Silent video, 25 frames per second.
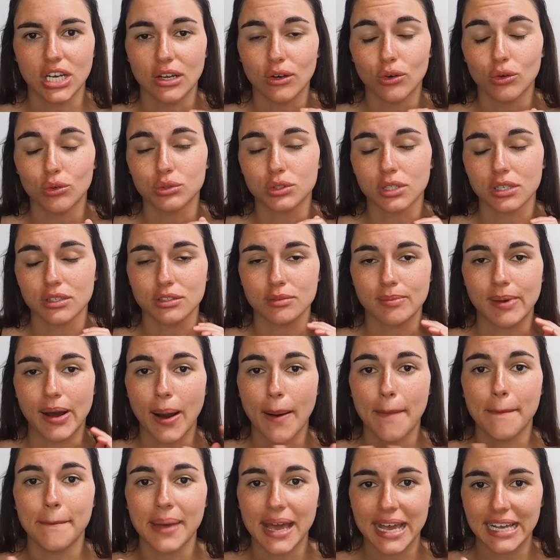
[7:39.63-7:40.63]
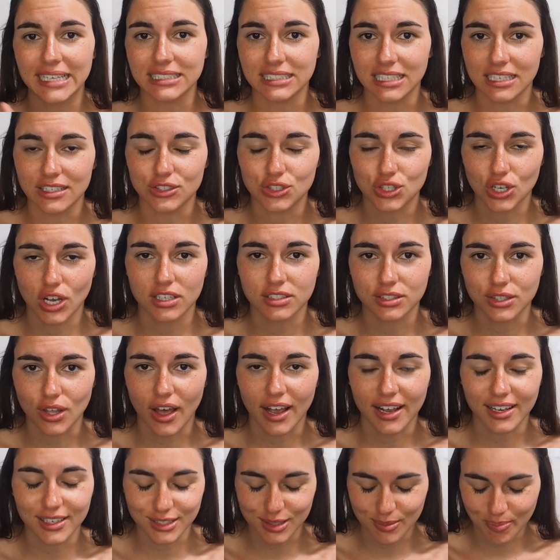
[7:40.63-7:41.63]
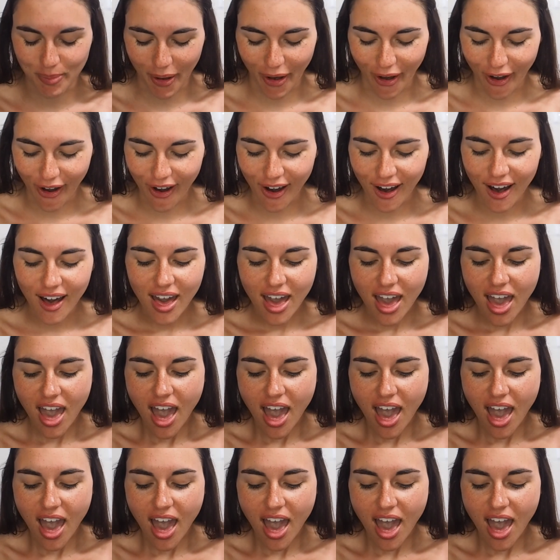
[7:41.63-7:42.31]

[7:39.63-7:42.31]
It also smelled amazing, just like a spa.